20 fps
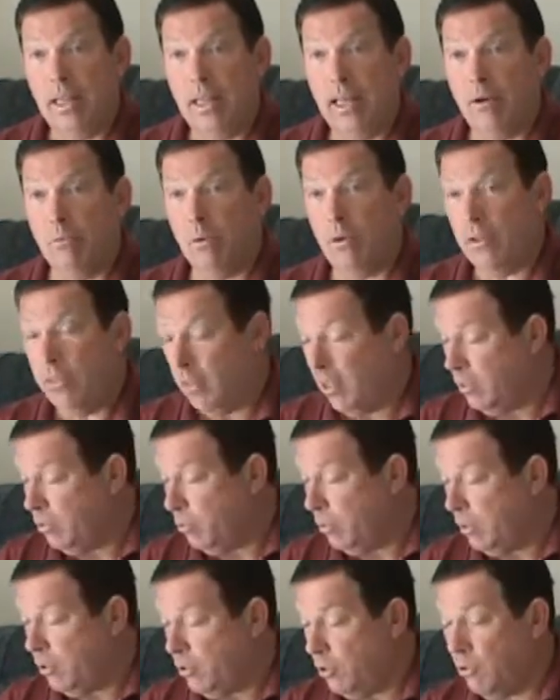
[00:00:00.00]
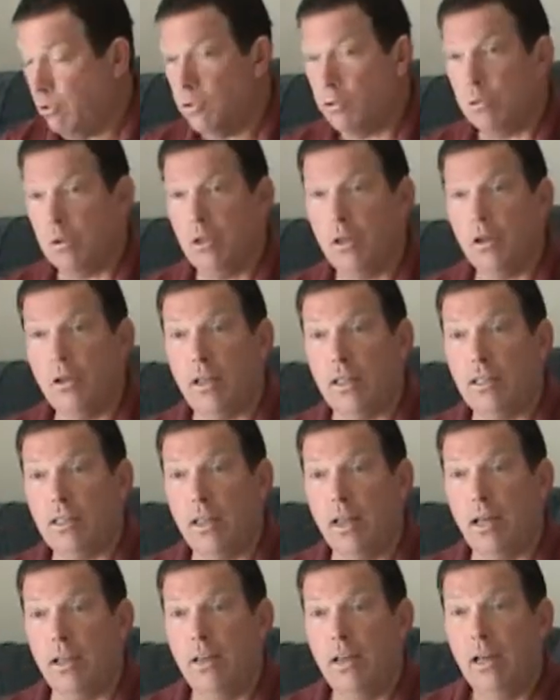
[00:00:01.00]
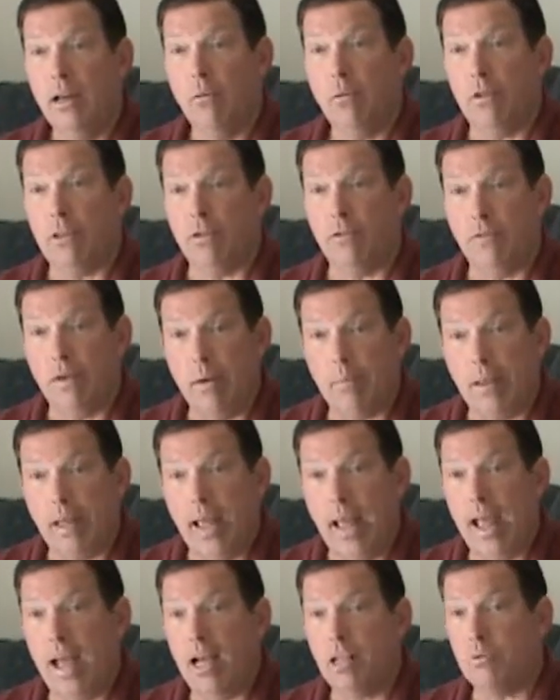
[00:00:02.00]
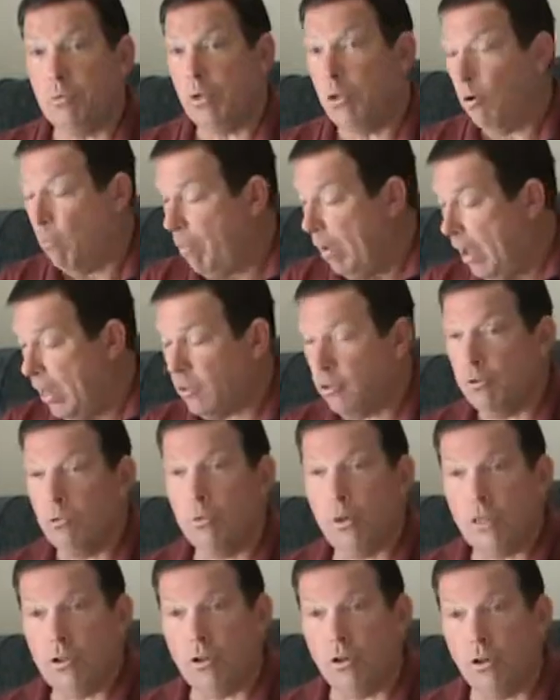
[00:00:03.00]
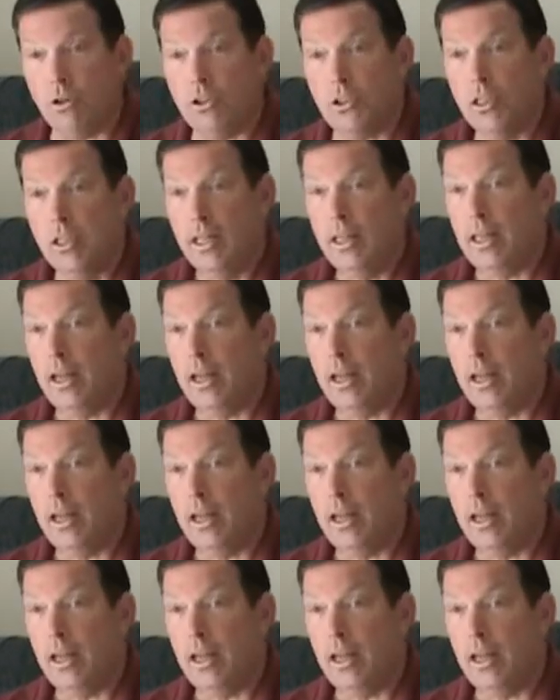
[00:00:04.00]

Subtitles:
And one of the things we do is we look at what the family has, we go back, do research,